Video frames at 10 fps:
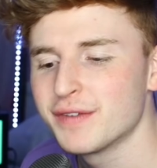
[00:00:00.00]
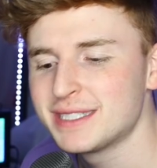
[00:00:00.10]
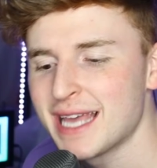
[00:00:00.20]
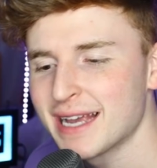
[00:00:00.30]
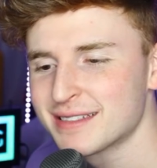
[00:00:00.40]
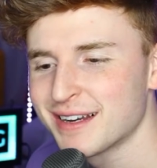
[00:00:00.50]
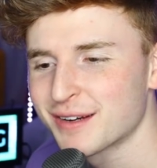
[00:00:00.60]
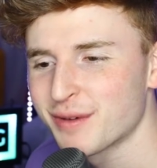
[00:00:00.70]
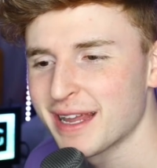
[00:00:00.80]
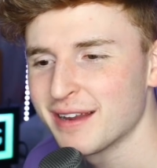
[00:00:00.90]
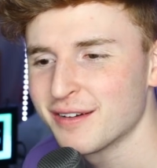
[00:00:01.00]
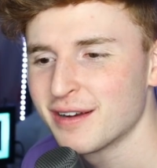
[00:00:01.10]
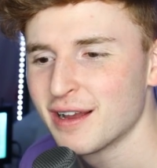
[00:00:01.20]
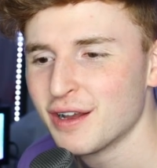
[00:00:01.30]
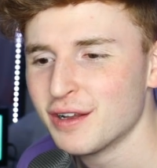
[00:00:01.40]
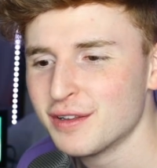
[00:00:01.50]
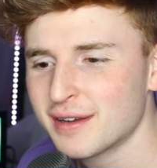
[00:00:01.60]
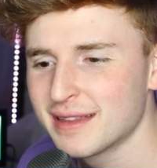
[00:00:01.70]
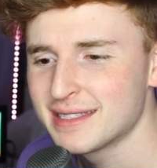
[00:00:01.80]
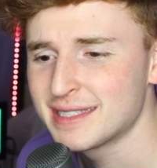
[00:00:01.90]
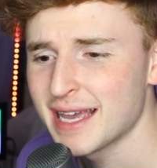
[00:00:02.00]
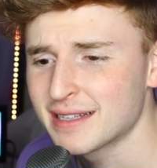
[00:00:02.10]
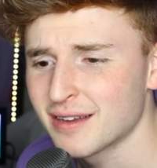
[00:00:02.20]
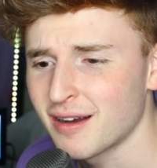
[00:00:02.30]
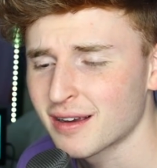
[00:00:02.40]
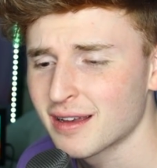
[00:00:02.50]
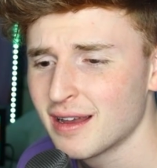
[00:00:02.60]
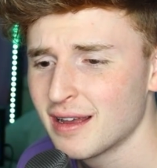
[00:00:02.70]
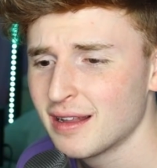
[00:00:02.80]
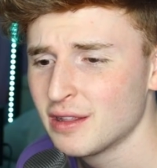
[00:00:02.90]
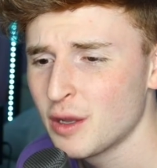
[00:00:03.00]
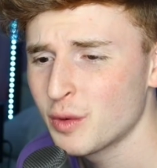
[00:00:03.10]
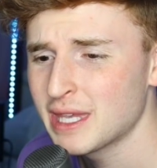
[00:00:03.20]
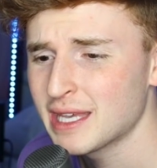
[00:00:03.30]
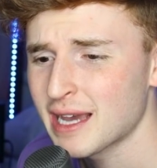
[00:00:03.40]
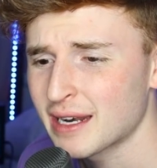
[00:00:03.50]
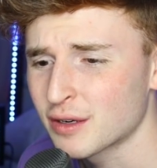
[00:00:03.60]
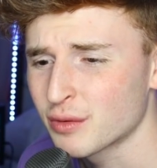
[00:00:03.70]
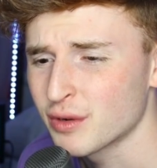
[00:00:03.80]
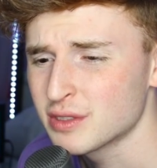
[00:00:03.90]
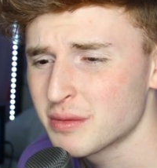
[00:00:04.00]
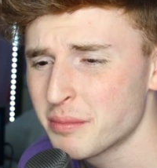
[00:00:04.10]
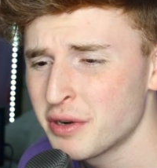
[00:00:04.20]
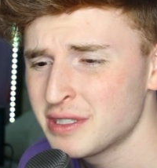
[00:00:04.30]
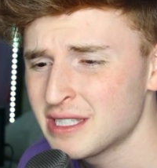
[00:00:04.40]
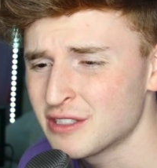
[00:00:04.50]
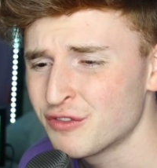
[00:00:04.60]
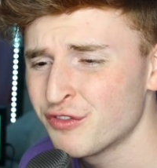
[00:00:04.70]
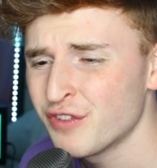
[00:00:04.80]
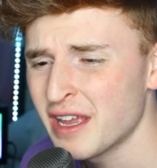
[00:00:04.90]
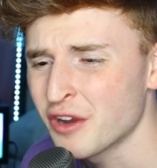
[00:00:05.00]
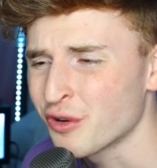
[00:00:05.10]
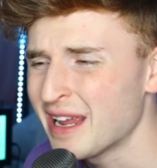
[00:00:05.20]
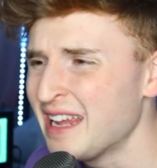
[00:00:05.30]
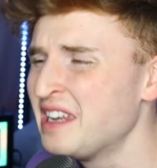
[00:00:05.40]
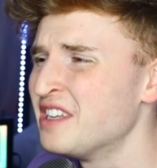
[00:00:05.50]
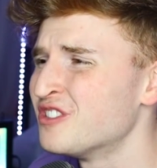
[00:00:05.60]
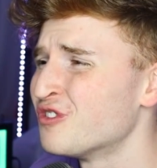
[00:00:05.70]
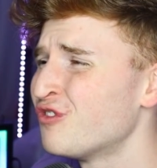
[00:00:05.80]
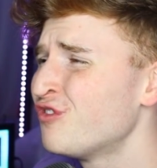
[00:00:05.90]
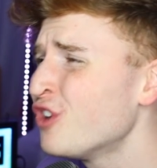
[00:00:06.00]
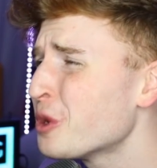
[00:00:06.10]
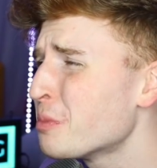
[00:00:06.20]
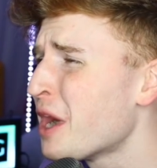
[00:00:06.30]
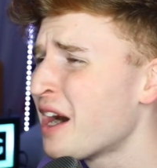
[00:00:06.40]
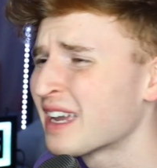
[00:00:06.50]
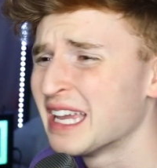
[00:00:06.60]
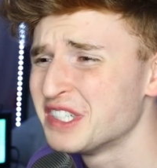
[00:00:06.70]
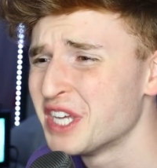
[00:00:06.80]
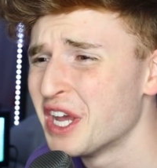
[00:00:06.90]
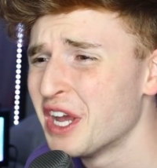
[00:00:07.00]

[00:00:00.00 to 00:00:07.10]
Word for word: We have a TikTok right here. Look at this TikTok. Low-key kind of gross. Puts his finger in his foot pocket.